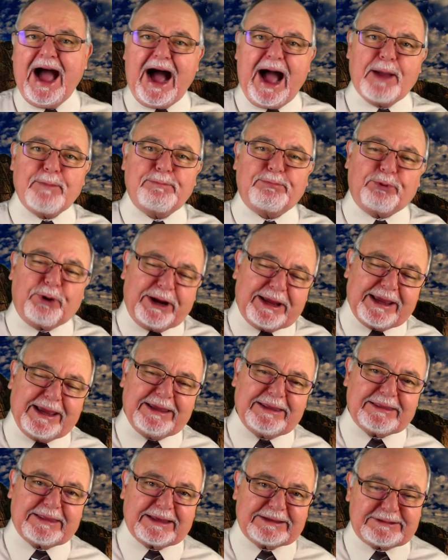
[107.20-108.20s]
I'm
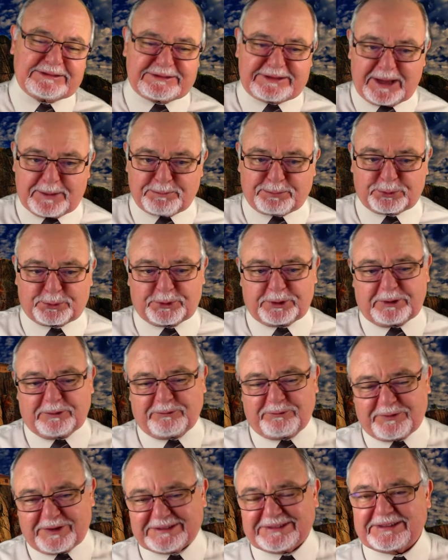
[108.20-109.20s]
bringing these temporal,
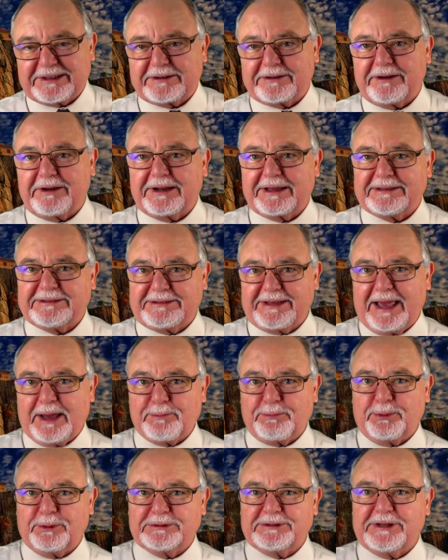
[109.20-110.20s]
physical
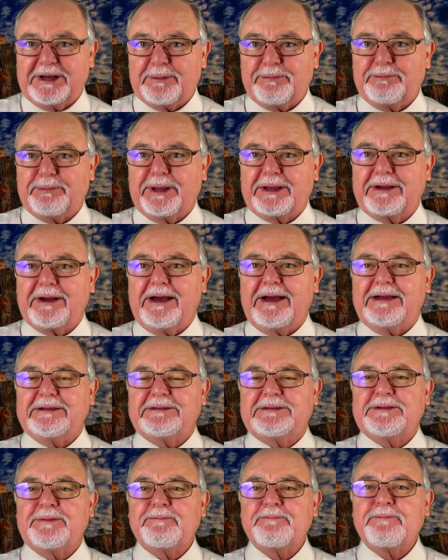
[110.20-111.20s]
examples up
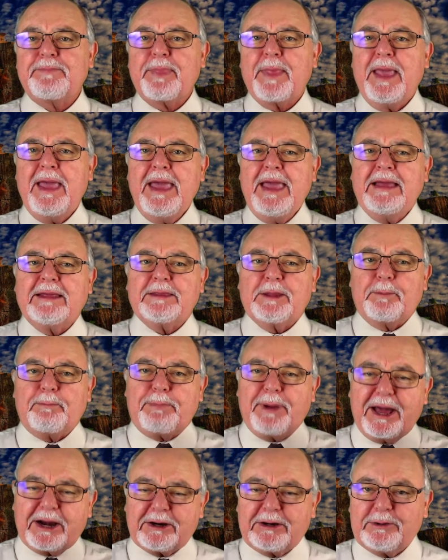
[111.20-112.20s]
because the
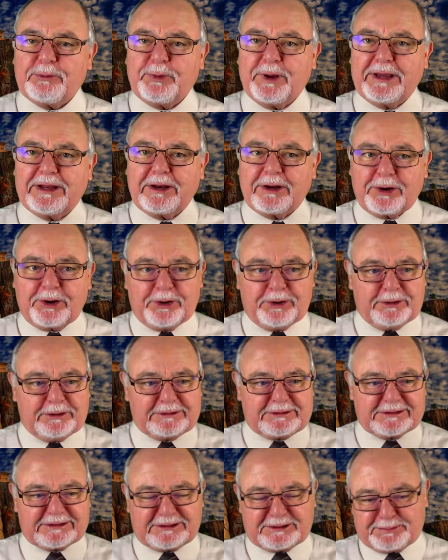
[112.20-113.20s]
better we learn
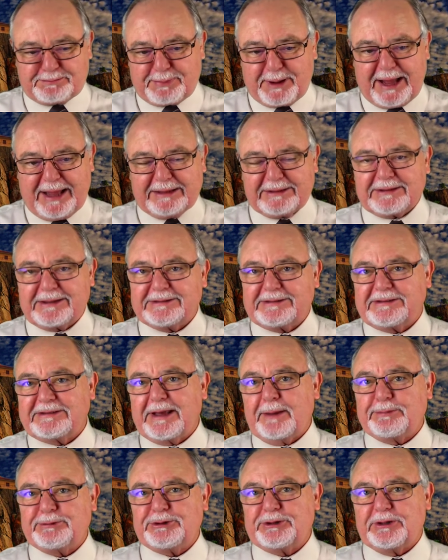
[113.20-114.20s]
to spot
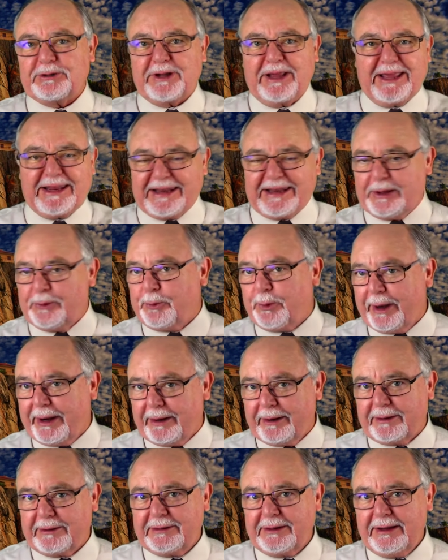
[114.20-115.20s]
deception
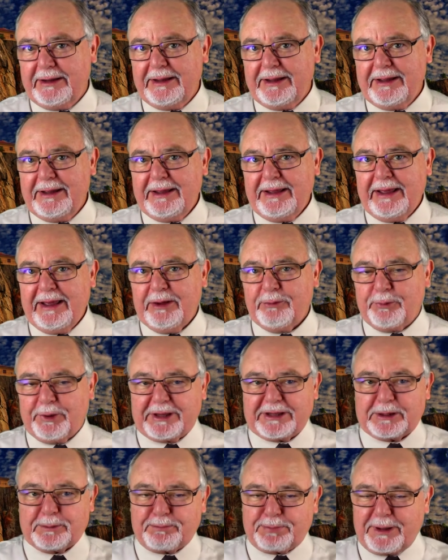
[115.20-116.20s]
anywhere, we
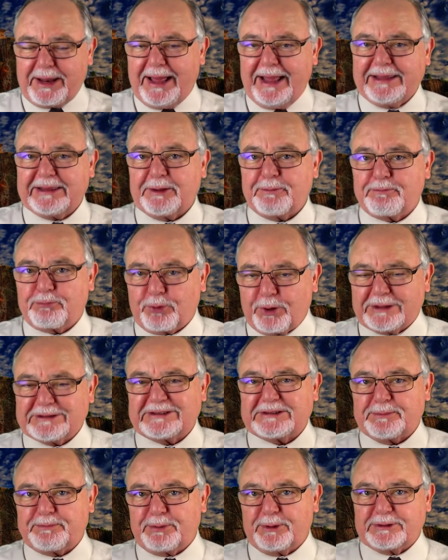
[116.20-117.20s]
can apply the
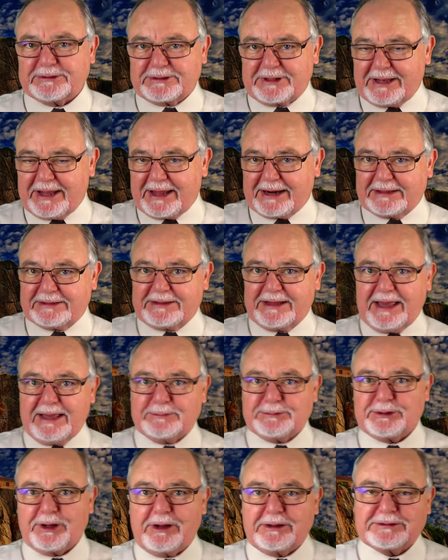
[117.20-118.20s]
principles a lot of
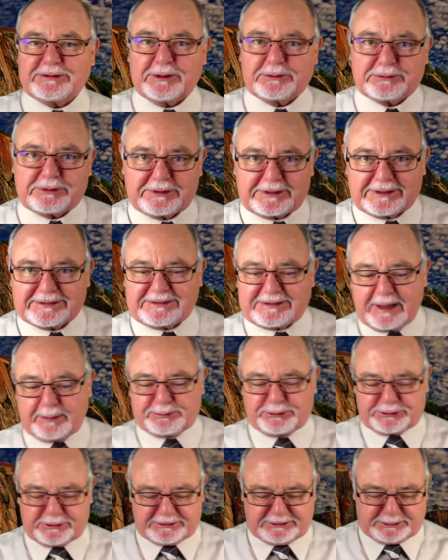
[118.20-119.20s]
times also to
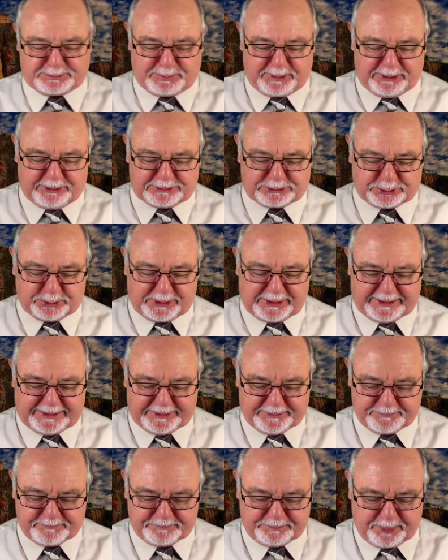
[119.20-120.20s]
deception spiritually.